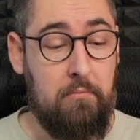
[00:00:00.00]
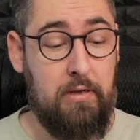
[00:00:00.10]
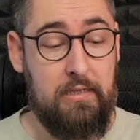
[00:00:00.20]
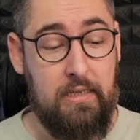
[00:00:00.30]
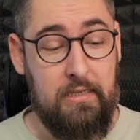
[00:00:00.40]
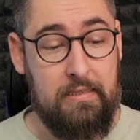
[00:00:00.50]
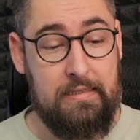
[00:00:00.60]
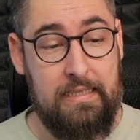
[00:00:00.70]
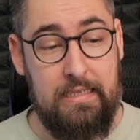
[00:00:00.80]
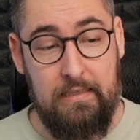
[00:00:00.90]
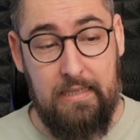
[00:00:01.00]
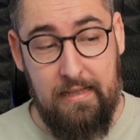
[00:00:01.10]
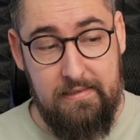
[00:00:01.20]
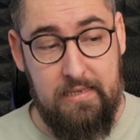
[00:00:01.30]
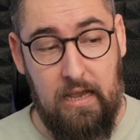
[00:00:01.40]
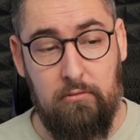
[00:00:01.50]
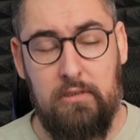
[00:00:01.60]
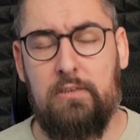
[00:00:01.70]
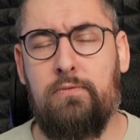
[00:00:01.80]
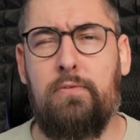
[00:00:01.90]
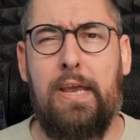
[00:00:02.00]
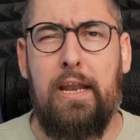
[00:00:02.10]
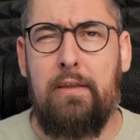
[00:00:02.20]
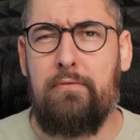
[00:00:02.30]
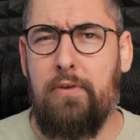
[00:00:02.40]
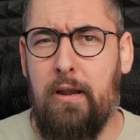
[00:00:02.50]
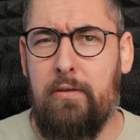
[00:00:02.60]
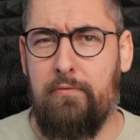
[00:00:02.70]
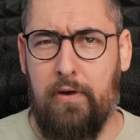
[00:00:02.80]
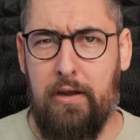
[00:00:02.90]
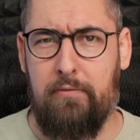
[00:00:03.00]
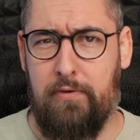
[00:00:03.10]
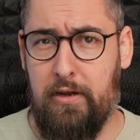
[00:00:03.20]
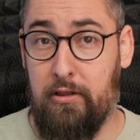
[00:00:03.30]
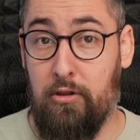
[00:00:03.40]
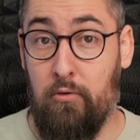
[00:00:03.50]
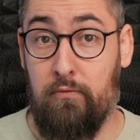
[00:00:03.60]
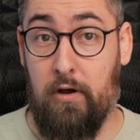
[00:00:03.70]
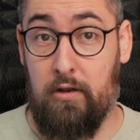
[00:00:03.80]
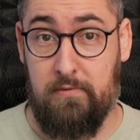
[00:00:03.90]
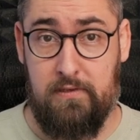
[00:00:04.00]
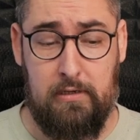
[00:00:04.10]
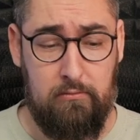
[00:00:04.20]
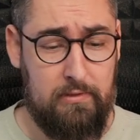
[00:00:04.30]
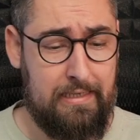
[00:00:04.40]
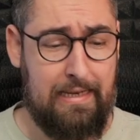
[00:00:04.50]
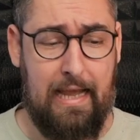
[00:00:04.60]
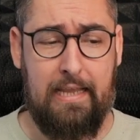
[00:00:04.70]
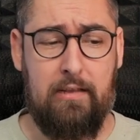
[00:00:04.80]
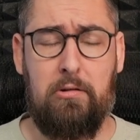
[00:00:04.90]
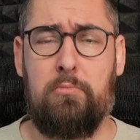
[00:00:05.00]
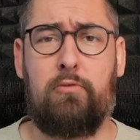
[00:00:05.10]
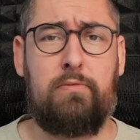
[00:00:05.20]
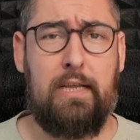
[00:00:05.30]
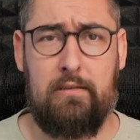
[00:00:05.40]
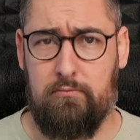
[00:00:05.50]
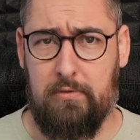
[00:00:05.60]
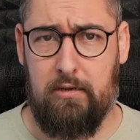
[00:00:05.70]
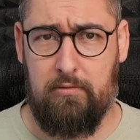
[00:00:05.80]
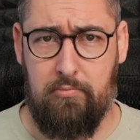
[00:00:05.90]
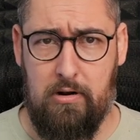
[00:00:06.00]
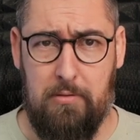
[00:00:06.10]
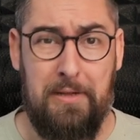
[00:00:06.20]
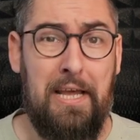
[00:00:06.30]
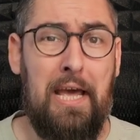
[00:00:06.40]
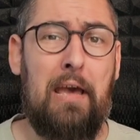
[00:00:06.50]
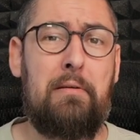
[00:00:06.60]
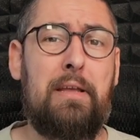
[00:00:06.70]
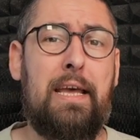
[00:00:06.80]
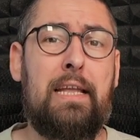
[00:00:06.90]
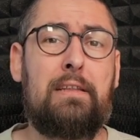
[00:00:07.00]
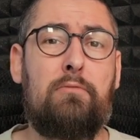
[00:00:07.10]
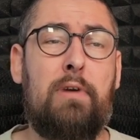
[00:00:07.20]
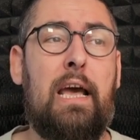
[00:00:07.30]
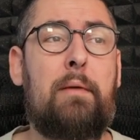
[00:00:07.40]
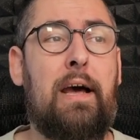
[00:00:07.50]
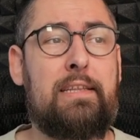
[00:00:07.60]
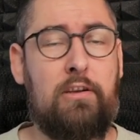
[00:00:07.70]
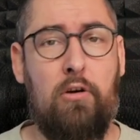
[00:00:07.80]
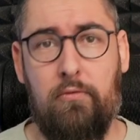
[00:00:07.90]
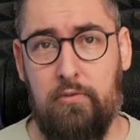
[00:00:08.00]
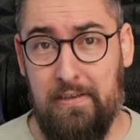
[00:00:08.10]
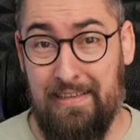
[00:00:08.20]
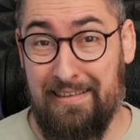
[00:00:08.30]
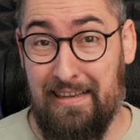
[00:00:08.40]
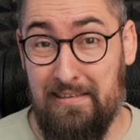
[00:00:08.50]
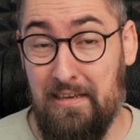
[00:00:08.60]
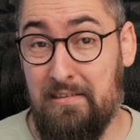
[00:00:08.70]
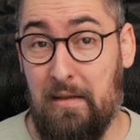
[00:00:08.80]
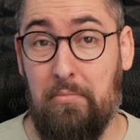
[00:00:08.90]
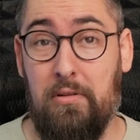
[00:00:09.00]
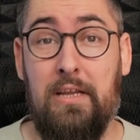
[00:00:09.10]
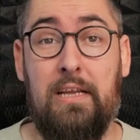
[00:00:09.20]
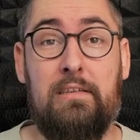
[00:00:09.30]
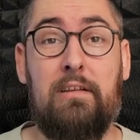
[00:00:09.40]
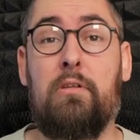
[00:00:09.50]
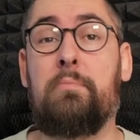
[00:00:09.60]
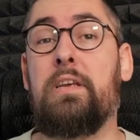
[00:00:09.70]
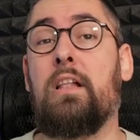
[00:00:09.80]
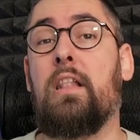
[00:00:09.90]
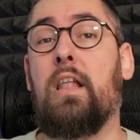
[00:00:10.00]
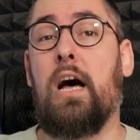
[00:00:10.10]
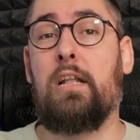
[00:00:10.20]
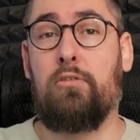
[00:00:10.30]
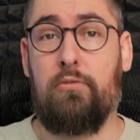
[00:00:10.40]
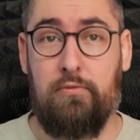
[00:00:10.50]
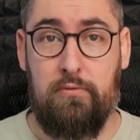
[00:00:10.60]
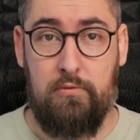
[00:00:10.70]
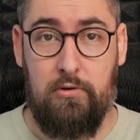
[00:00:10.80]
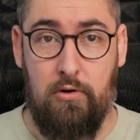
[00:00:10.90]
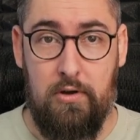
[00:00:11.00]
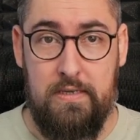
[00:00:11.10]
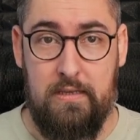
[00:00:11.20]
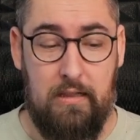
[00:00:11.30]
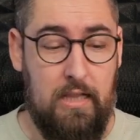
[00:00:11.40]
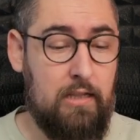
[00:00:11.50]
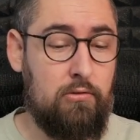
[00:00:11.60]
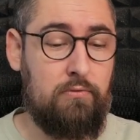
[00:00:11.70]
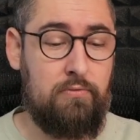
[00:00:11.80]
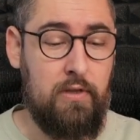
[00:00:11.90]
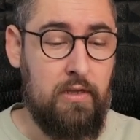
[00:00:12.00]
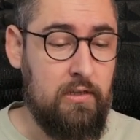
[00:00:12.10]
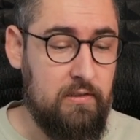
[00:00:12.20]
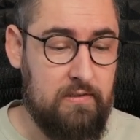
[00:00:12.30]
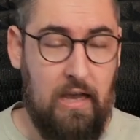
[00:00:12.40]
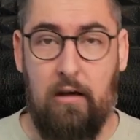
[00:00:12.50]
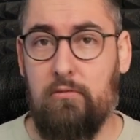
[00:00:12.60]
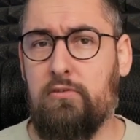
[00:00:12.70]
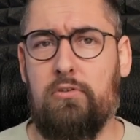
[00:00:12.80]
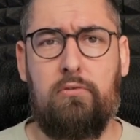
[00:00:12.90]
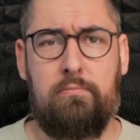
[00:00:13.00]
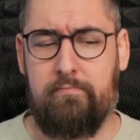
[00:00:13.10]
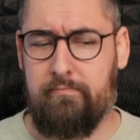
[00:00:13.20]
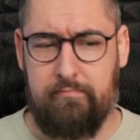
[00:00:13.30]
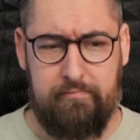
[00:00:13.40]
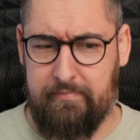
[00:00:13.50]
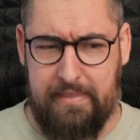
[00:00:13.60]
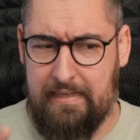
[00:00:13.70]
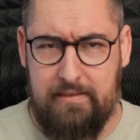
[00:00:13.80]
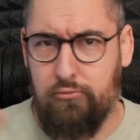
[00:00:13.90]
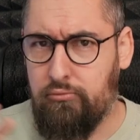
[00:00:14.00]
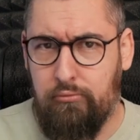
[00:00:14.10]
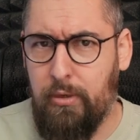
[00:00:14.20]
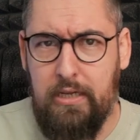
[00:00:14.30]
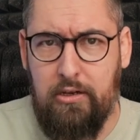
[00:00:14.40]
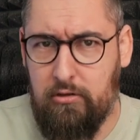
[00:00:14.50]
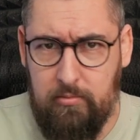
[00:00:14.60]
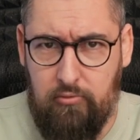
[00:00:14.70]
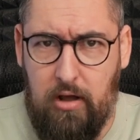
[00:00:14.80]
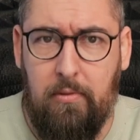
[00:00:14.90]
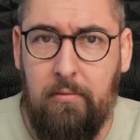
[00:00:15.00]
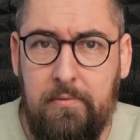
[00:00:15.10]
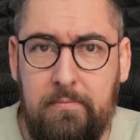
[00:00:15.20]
But that sound is very, very, very, very low volume sound, and I can remove that without a problem. And when I'm at a conference, as an example, there will be a lot of noise, a lot of sound, so that's really not a problem.